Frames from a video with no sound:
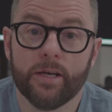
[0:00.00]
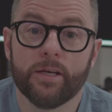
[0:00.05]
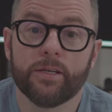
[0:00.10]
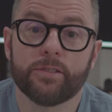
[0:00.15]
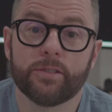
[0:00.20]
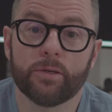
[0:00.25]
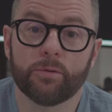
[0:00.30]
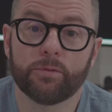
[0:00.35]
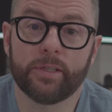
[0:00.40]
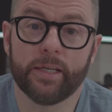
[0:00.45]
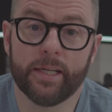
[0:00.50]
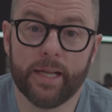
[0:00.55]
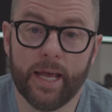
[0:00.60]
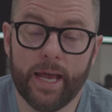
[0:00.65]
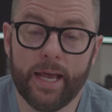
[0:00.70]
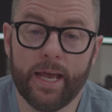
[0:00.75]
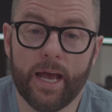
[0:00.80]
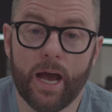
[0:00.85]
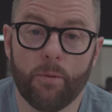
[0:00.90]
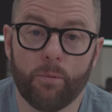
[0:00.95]
So
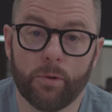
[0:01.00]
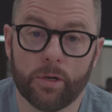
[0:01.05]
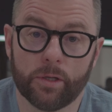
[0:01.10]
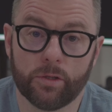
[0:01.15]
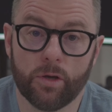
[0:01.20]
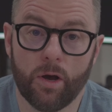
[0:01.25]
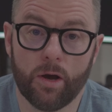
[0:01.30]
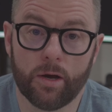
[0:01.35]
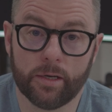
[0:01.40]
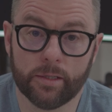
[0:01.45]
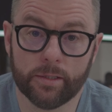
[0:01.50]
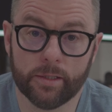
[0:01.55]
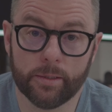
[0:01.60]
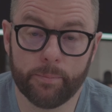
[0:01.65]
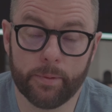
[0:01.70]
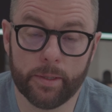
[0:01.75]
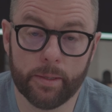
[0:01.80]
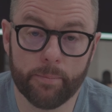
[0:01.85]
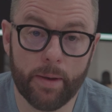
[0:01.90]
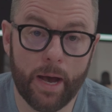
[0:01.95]
today I want to talk a little
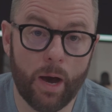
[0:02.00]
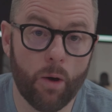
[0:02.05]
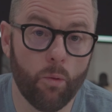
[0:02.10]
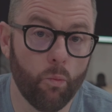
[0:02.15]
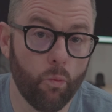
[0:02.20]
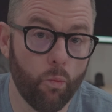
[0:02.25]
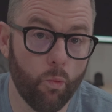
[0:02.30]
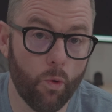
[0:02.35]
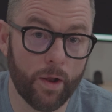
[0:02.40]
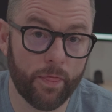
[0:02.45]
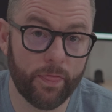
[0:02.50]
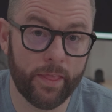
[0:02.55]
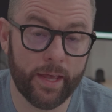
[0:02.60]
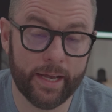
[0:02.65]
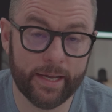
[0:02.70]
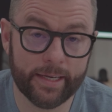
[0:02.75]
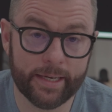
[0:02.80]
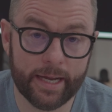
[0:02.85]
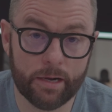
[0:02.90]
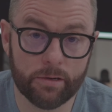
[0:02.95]
bit about what
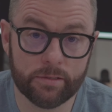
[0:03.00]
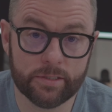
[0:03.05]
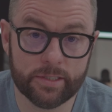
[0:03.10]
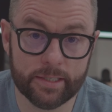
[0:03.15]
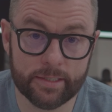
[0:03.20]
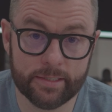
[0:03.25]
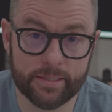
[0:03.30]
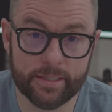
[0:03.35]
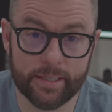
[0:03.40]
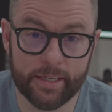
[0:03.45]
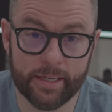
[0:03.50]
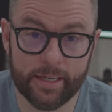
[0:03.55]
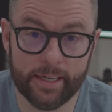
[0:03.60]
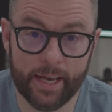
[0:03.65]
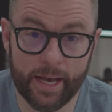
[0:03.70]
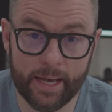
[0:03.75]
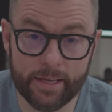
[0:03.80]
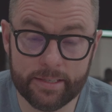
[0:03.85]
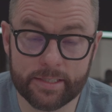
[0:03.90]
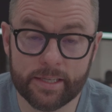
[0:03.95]
they announced at
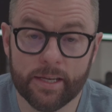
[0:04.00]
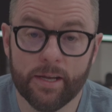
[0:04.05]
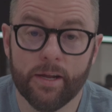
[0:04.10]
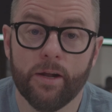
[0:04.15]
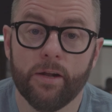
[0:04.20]
CES.